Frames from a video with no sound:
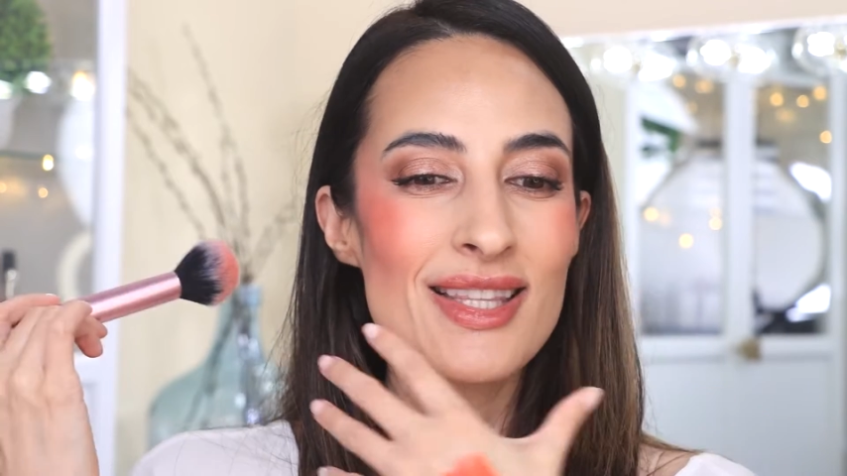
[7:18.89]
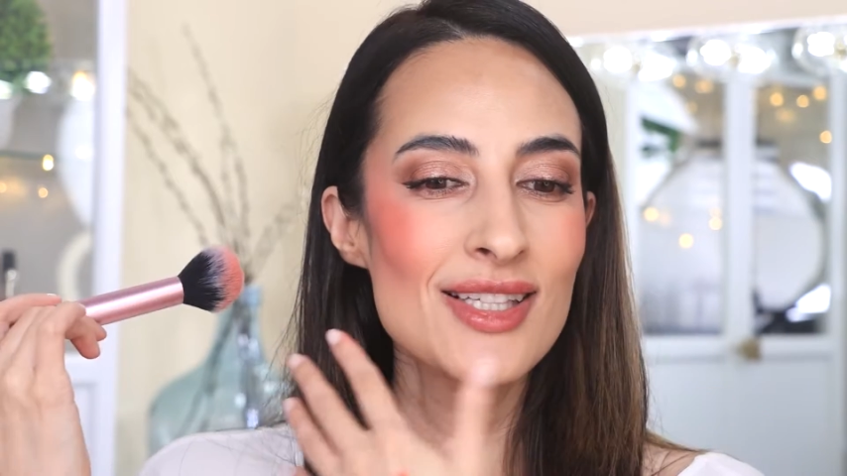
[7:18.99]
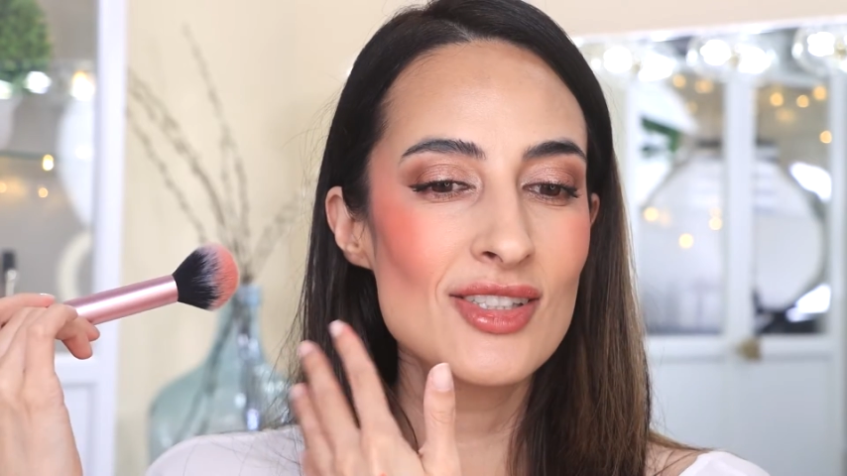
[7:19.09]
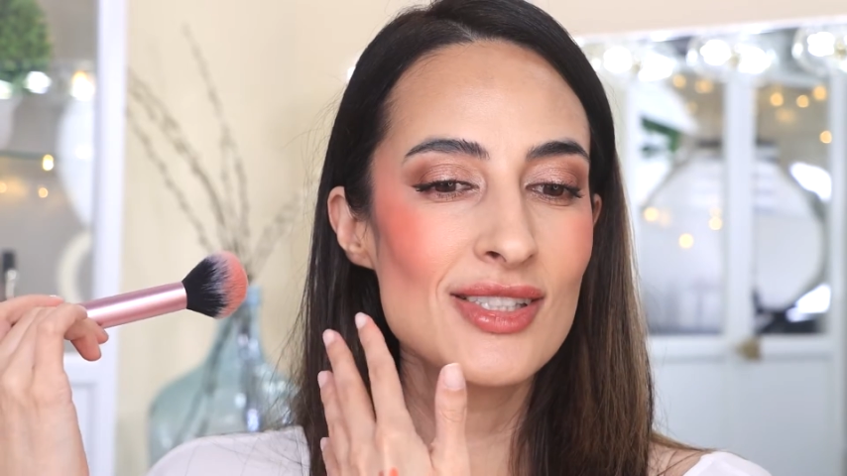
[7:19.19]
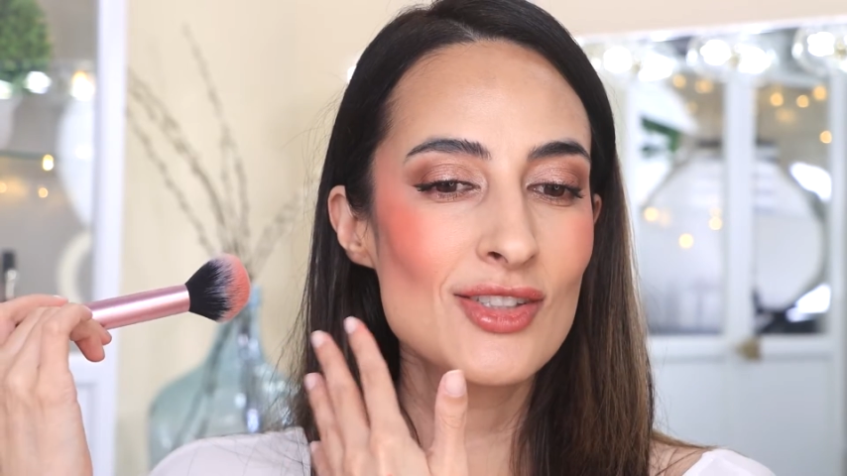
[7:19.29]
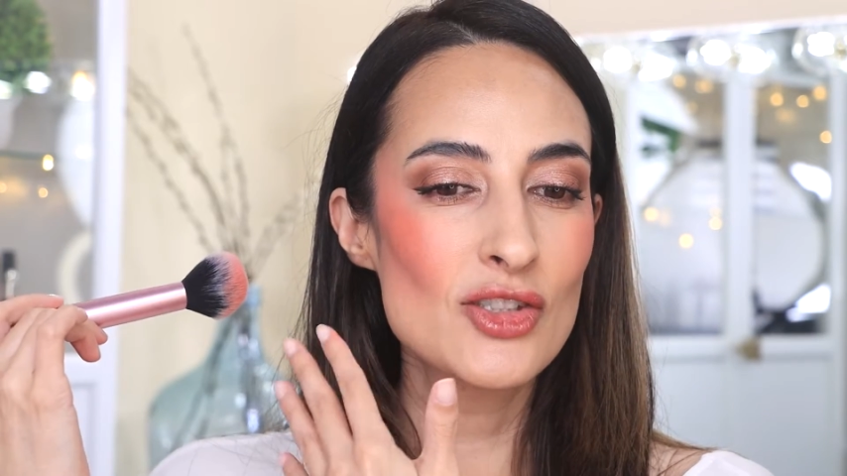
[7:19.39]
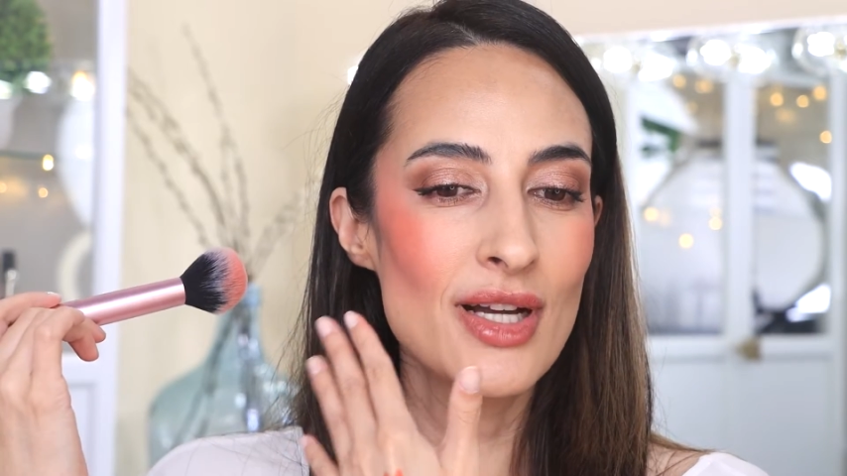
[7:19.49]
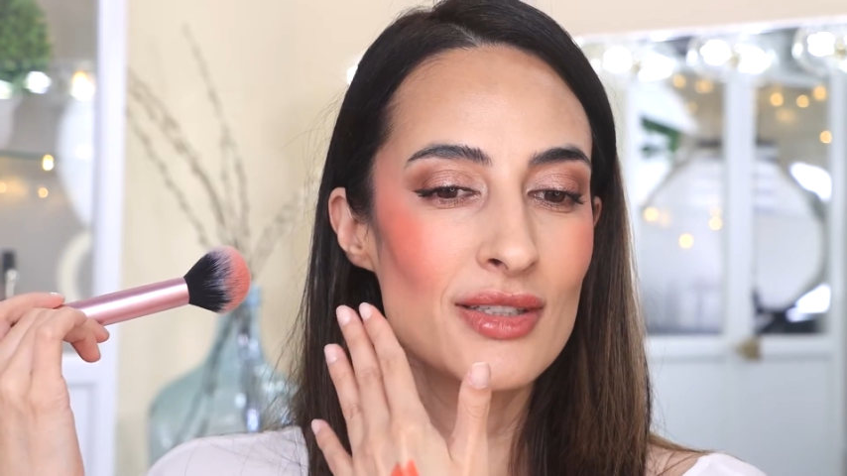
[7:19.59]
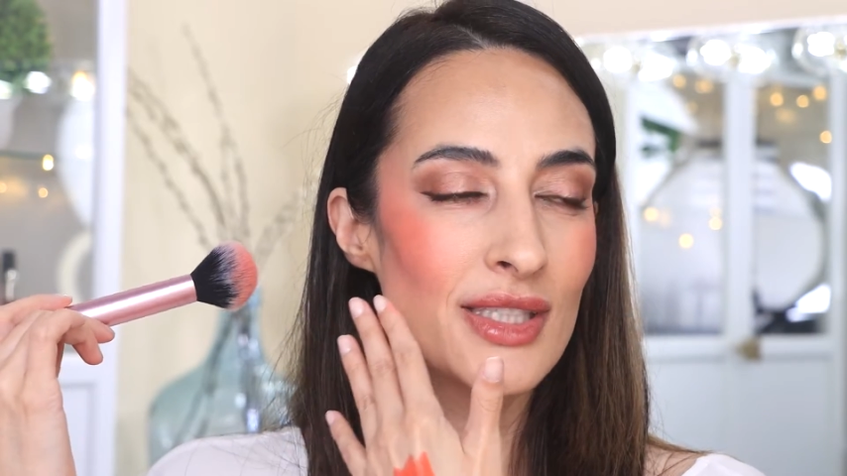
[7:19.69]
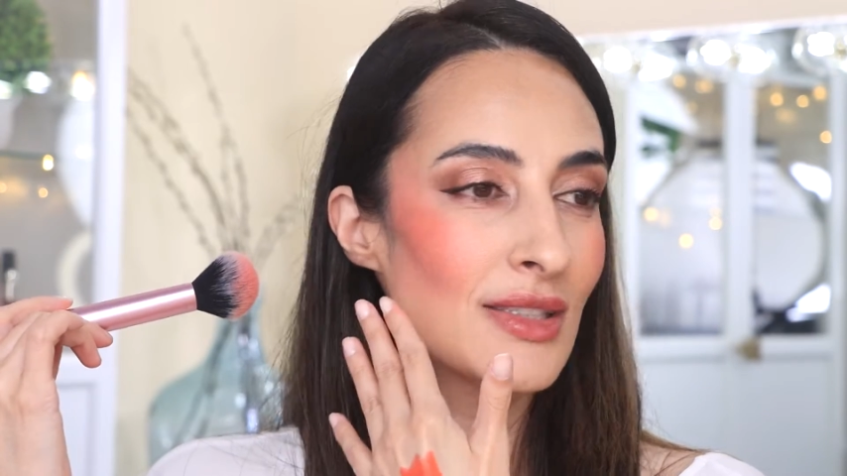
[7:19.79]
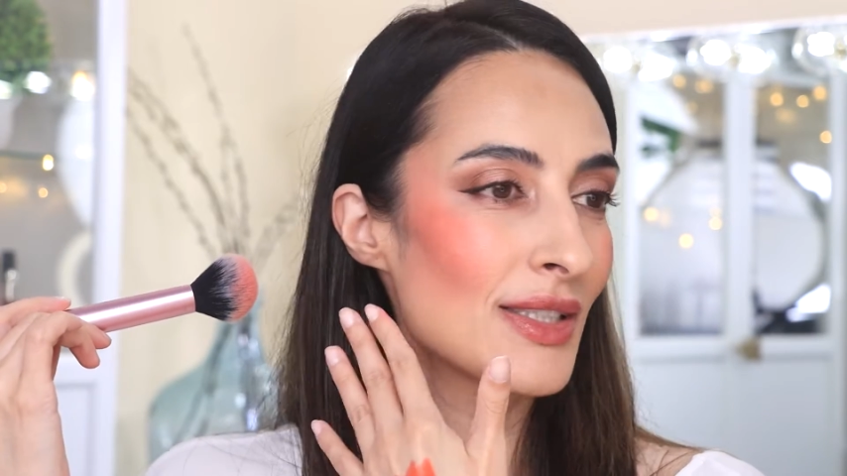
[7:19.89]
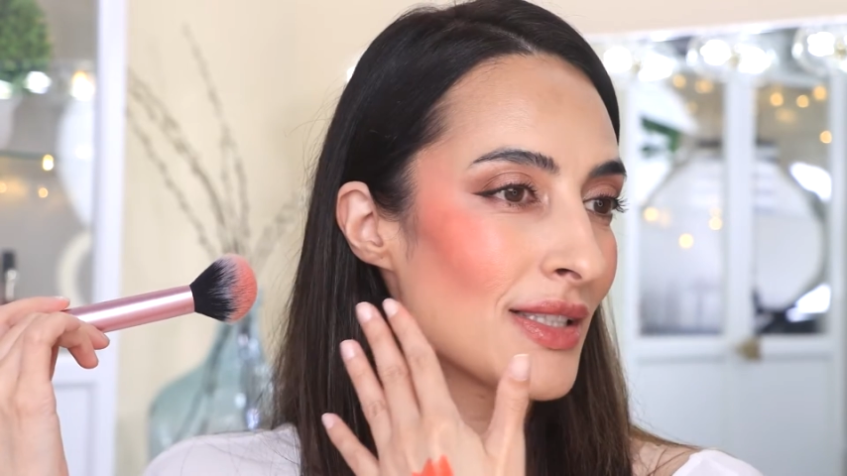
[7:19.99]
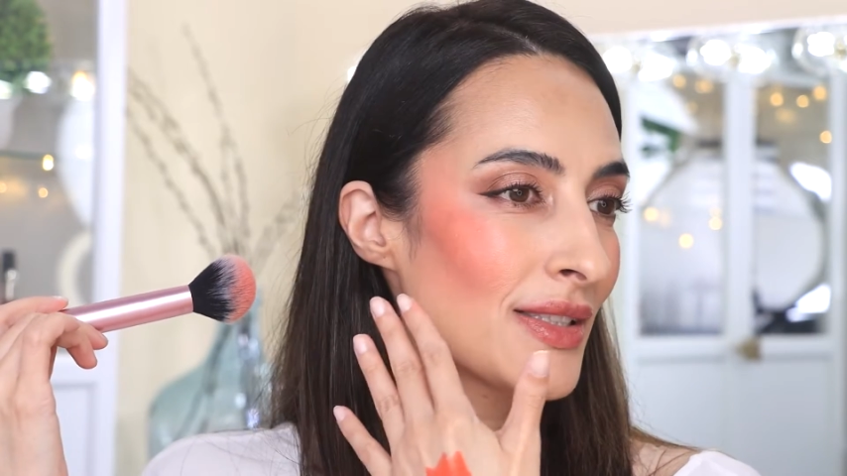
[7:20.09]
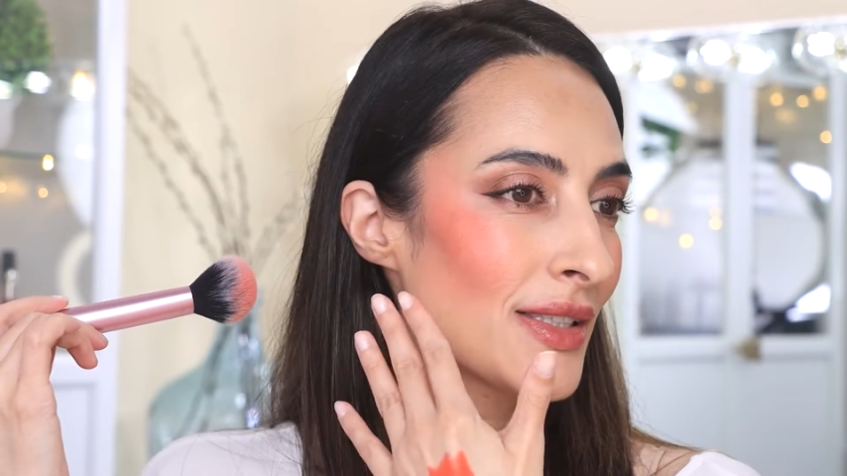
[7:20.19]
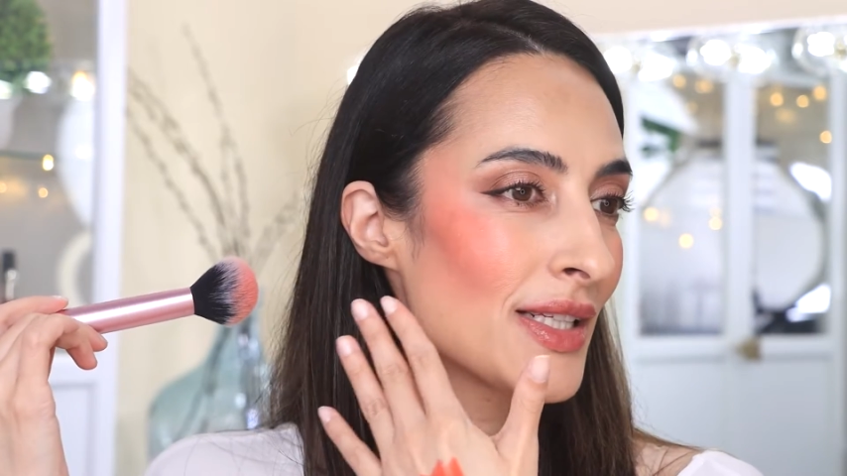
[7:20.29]
this is not the
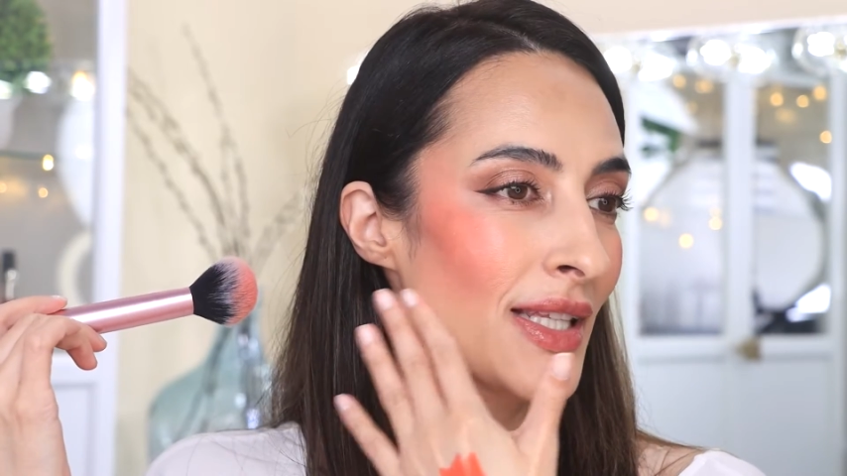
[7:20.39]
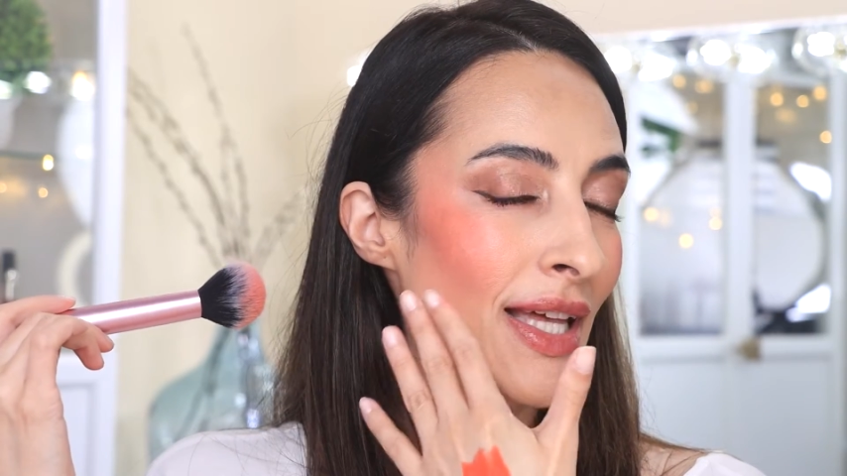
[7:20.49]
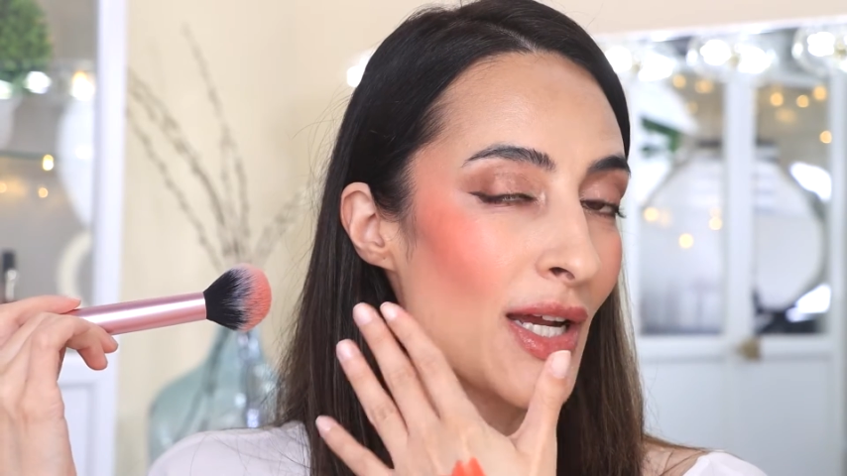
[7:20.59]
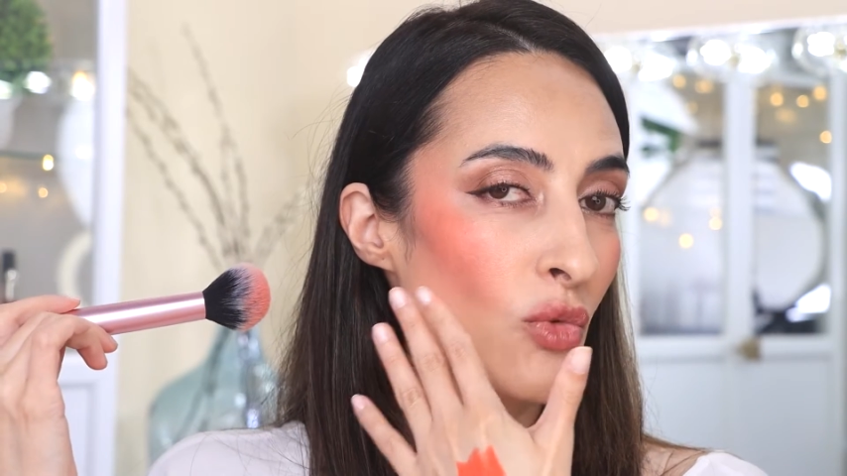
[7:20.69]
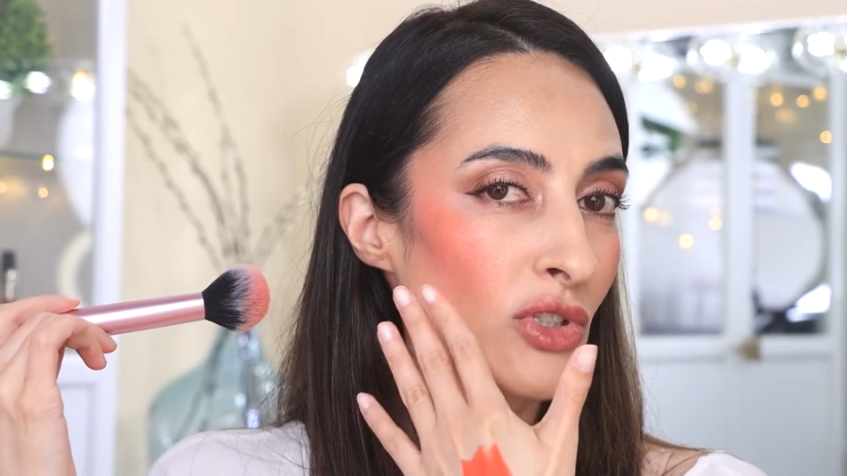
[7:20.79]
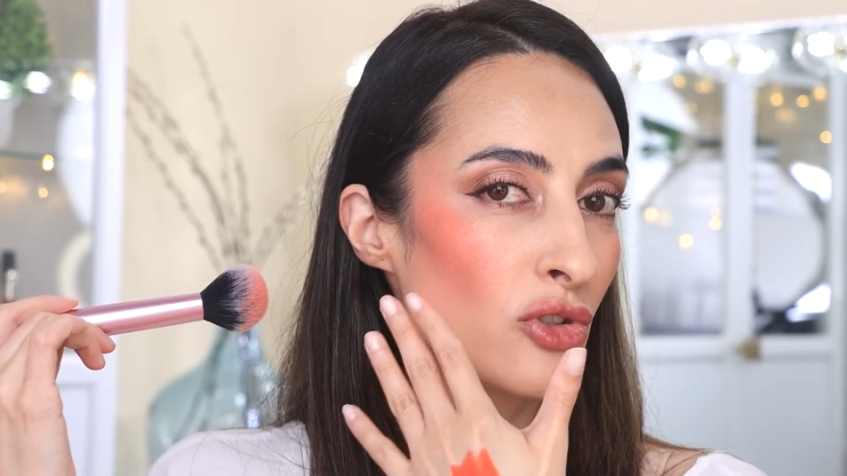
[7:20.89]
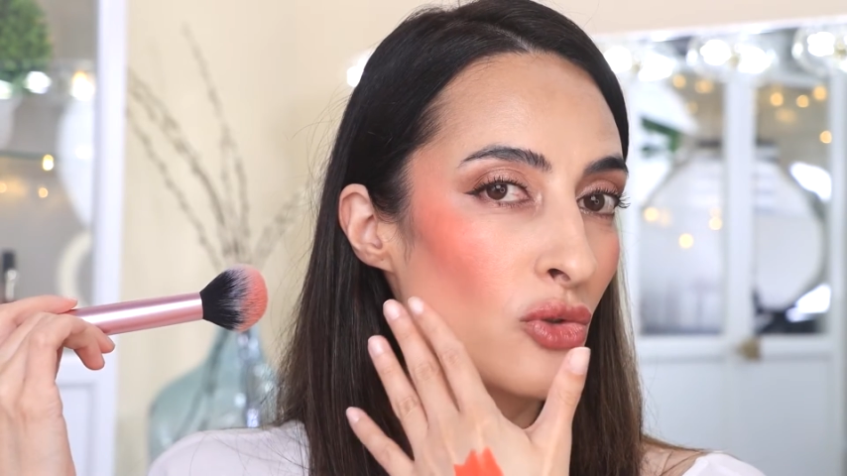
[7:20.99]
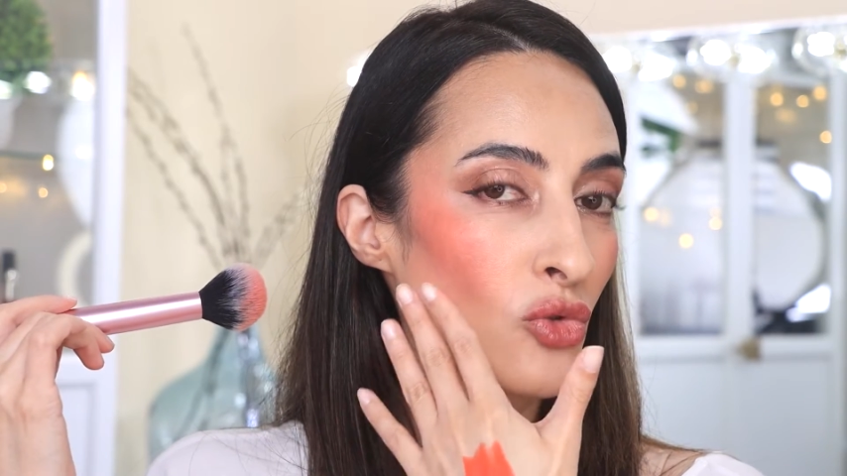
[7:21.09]
intensity that I want to